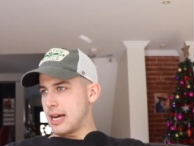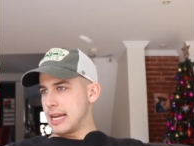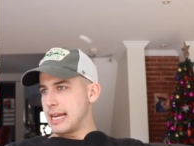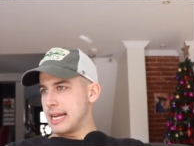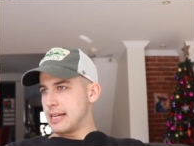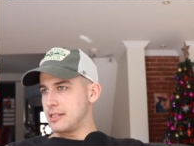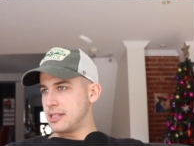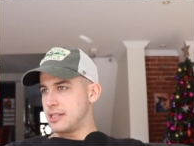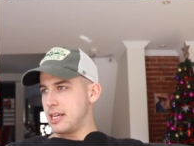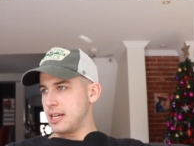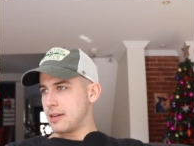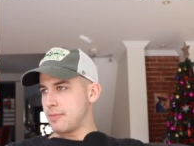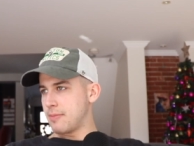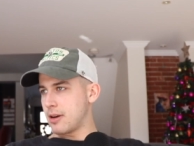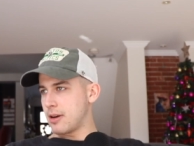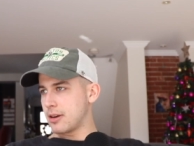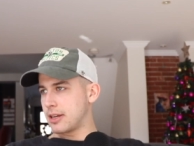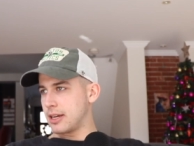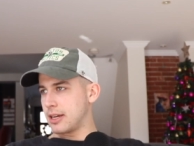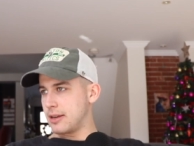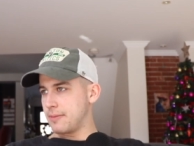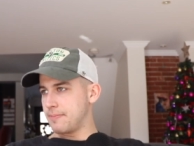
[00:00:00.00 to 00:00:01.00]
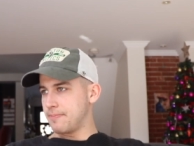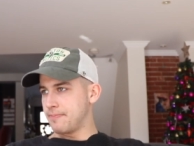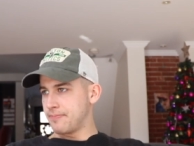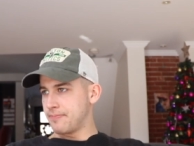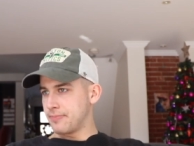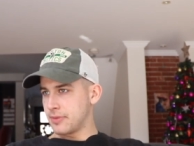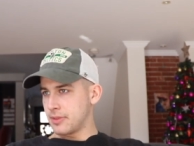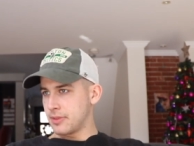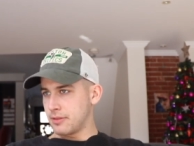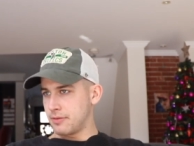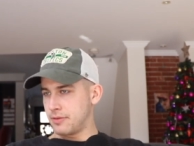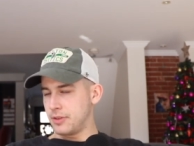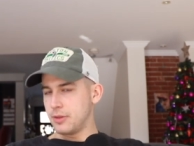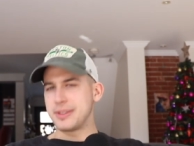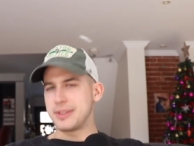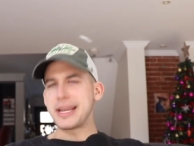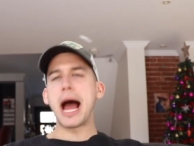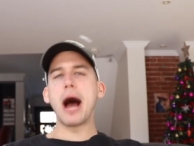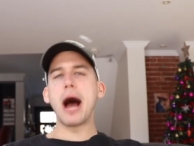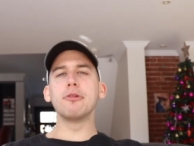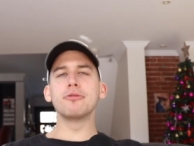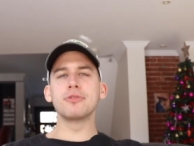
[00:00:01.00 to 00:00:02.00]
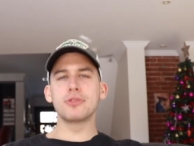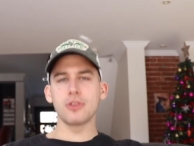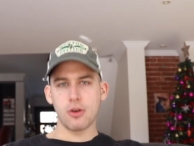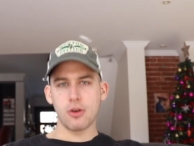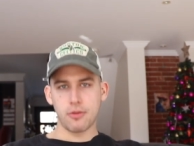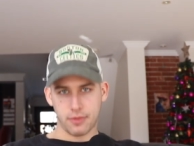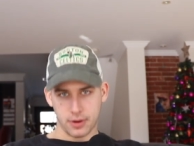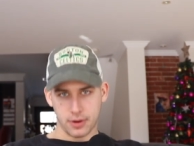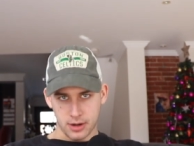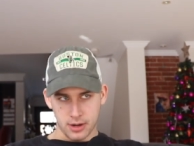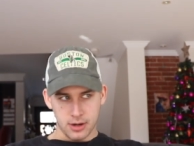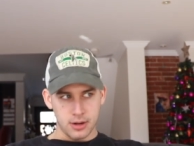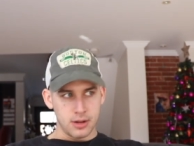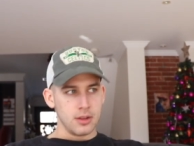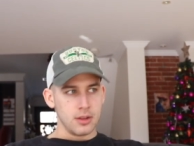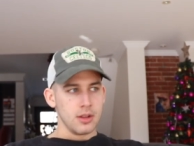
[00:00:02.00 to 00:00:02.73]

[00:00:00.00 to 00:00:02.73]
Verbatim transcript: an antique market a few towns over,